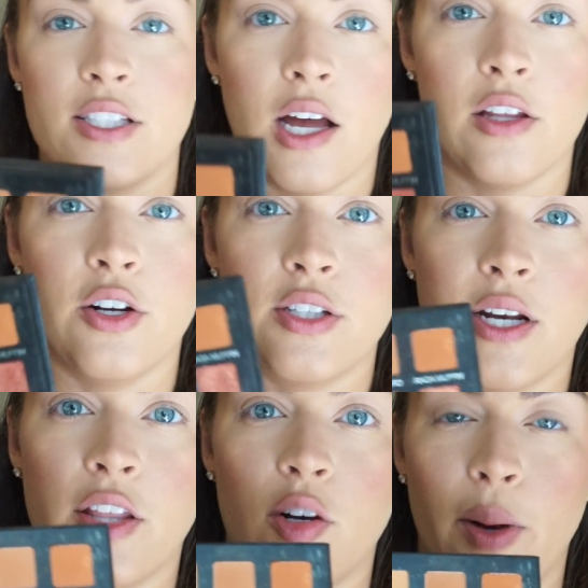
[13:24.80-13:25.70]
these colors in
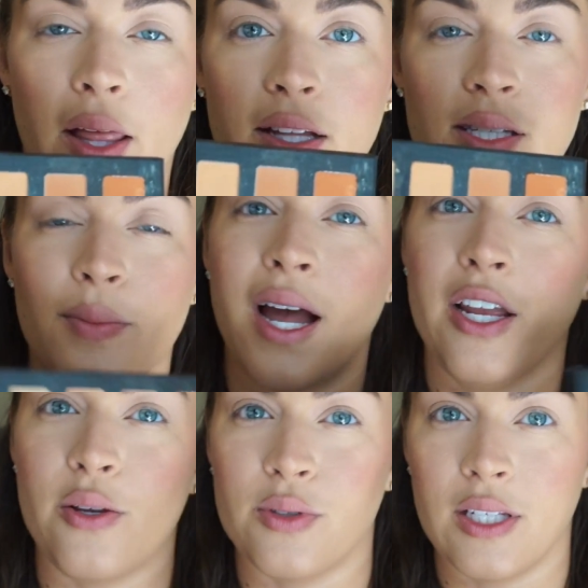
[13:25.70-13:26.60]
other palettes. I'm
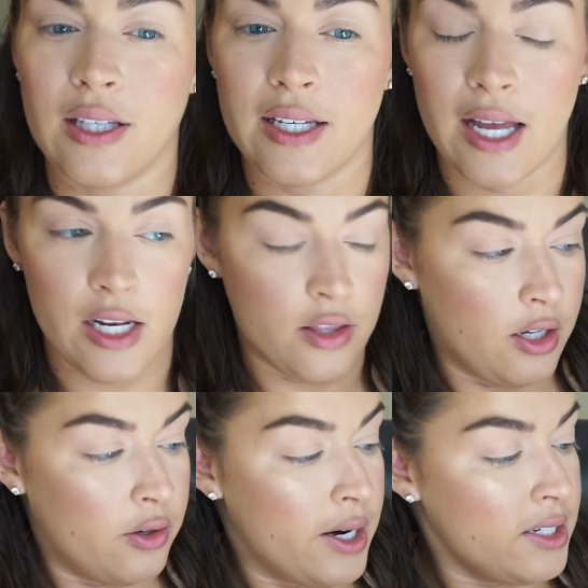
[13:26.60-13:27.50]
not using like
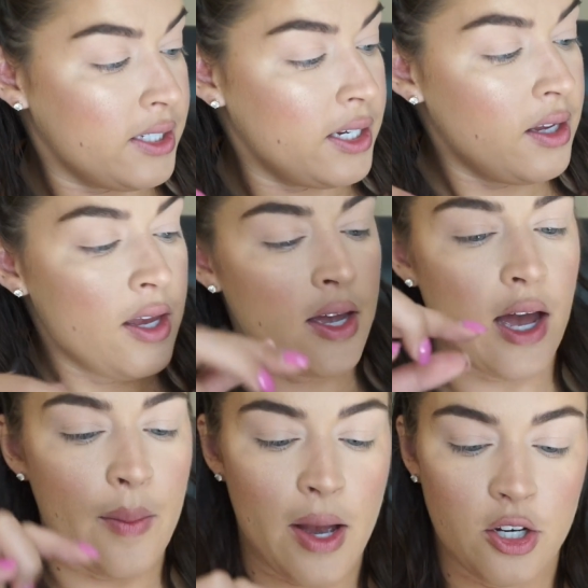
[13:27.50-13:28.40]
anything crazy.
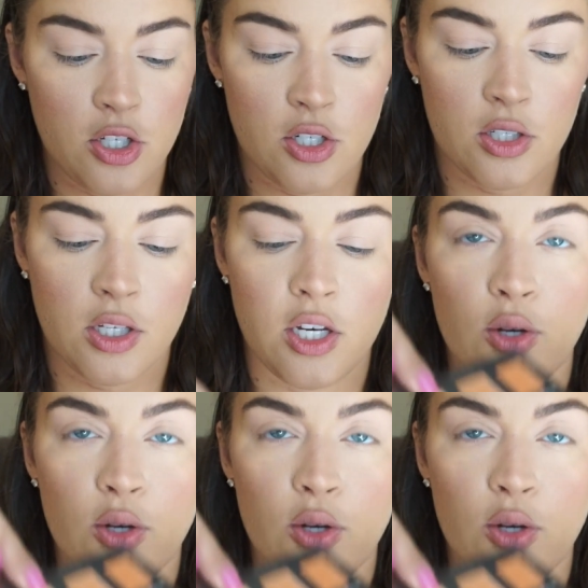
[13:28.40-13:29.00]
I'm actually just going